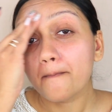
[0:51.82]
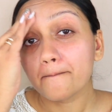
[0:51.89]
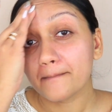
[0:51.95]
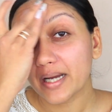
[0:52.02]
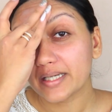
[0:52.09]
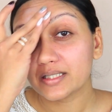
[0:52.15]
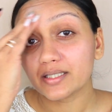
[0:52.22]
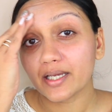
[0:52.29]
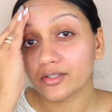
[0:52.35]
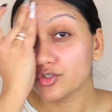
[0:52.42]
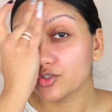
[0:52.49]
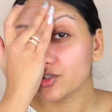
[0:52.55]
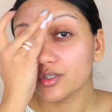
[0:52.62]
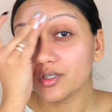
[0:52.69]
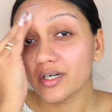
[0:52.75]
my
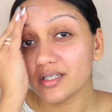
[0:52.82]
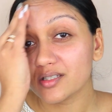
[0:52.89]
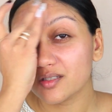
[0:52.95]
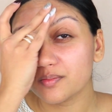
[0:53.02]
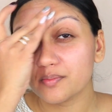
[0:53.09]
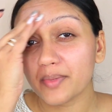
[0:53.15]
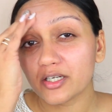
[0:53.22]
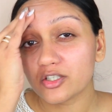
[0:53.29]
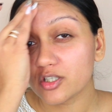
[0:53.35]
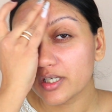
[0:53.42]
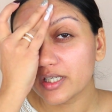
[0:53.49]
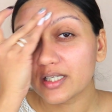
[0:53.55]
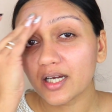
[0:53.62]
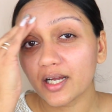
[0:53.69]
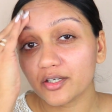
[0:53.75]
texture,
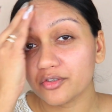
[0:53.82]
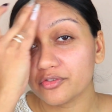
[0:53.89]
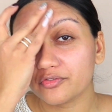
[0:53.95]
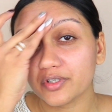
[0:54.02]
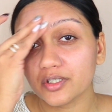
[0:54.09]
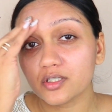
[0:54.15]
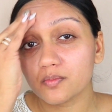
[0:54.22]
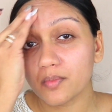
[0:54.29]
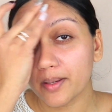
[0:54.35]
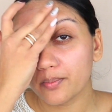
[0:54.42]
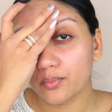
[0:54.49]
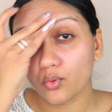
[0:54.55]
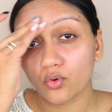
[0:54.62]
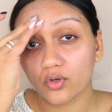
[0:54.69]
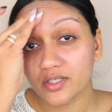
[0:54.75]
especially kind of fills my
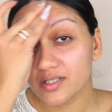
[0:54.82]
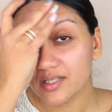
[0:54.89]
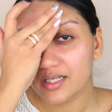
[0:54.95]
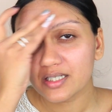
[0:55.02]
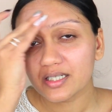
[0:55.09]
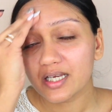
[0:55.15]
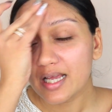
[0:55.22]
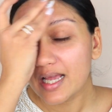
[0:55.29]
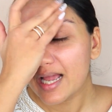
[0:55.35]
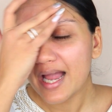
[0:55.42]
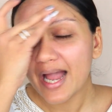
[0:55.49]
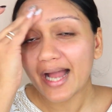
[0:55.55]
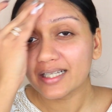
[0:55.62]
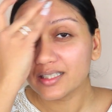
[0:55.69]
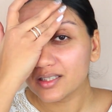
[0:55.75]
pores in,
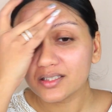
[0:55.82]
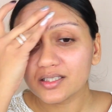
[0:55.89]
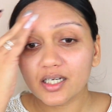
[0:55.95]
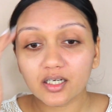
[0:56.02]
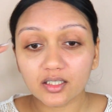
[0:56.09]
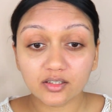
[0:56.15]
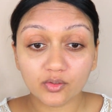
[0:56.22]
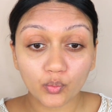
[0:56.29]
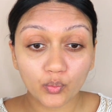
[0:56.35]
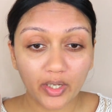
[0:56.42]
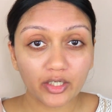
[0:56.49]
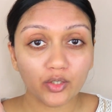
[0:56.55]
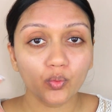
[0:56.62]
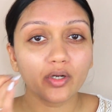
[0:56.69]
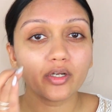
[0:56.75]
and the
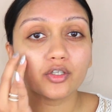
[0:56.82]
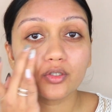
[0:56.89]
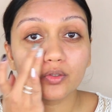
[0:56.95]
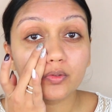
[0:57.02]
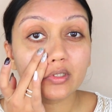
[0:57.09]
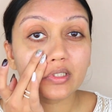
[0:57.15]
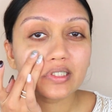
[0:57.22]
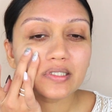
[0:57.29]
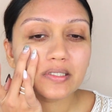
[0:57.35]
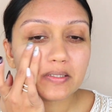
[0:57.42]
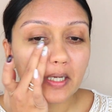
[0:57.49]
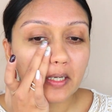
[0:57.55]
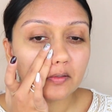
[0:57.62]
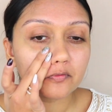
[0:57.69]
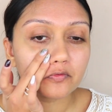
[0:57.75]
way you want to use this is
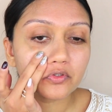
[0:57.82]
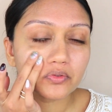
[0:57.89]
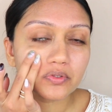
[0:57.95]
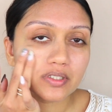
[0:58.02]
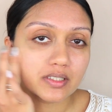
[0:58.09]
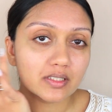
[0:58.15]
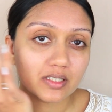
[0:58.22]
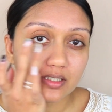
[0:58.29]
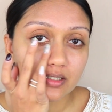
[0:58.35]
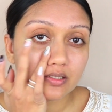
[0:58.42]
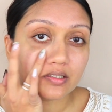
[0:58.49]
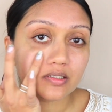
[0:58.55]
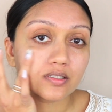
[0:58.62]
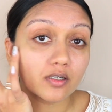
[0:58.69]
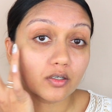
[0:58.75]
kind of use this in
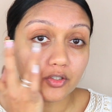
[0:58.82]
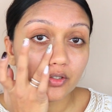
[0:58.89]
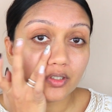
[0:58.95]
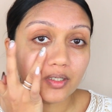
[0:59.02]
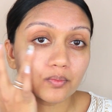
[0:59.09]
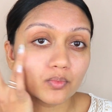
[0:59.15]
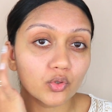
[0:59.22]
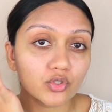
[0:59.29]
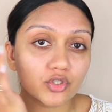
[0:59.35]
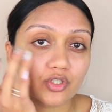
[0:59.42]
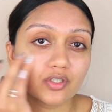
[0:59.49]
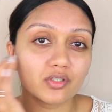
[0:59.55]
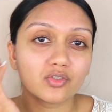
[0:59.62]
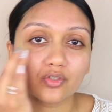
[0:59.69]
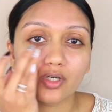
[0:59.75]
circular
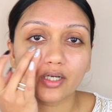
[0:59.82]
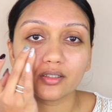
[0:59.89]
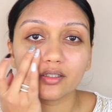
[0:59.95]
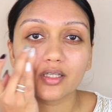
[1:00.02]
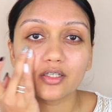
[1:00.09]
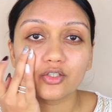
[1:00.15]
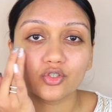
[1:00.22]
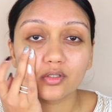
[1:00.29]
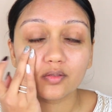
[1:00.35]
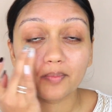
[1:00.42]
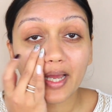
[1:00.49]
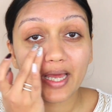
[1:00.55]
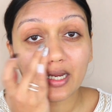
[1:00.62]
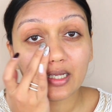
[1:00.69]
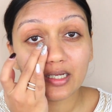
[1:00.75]
motions rather than just
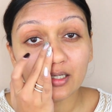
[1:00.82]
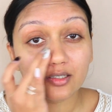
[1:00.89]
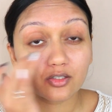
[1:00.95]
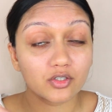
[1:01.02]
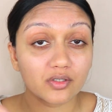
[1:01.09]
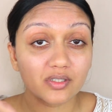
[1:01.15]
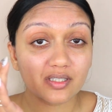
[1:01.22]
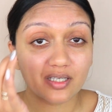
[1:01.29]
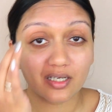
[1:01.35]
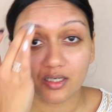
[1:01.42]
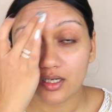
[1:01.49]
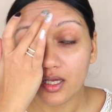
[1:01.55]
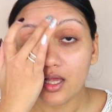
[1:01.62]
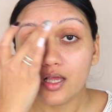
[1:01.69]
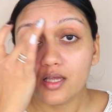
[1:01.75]
patting it into your
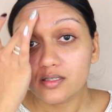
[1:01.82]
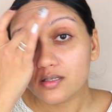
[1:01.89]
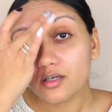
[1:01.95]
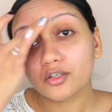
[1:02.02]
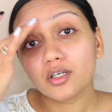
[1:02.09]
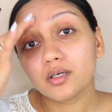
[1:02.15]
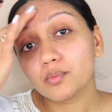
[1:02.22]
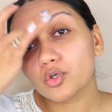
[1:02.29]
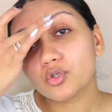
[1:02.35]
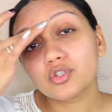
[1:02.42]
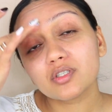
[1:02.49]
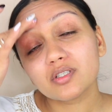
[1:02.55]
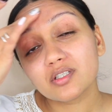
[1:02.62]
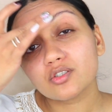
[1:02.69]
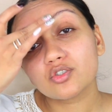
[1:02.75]
skin. Circular
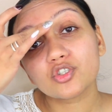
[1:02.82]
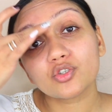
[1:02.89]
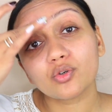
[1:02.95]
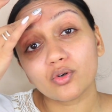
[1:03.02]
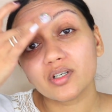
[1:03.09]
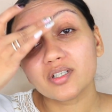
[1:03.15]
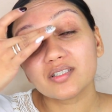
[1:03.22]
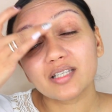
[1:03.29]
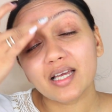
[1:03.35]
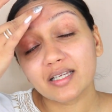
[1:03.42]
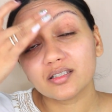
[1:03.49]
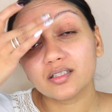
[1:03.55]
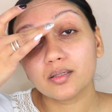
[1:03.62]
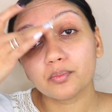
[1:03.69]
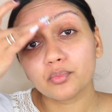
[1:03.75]
motion ensures that the